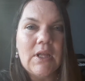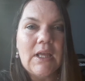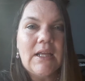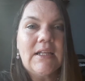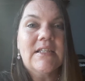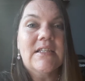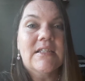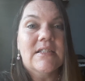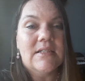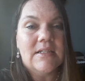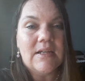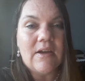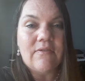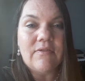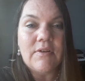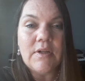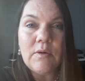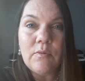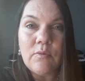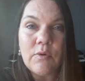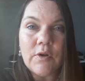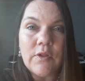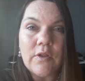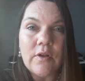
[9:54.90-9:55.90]
It's
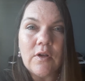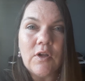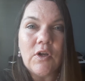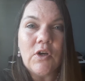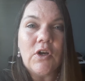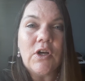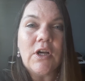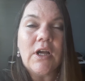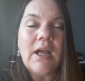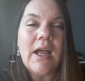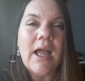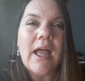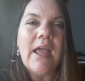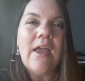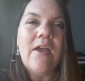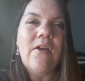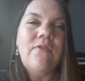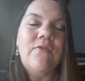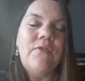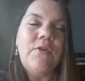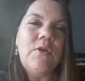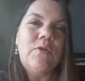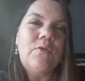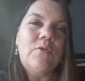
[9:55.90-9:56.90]
definitely worth a look.
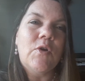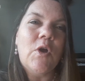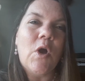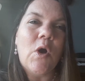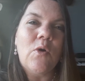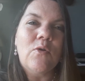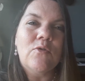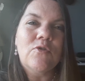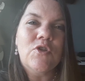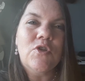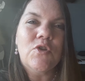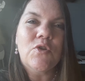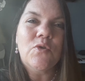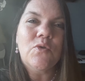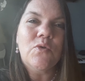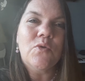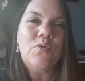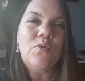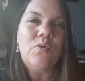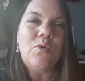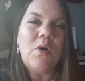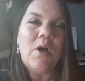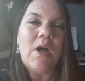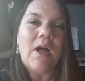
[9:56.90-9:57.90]
If you go
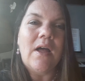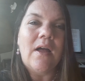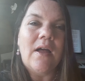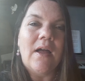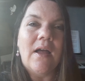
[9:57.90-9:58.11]
to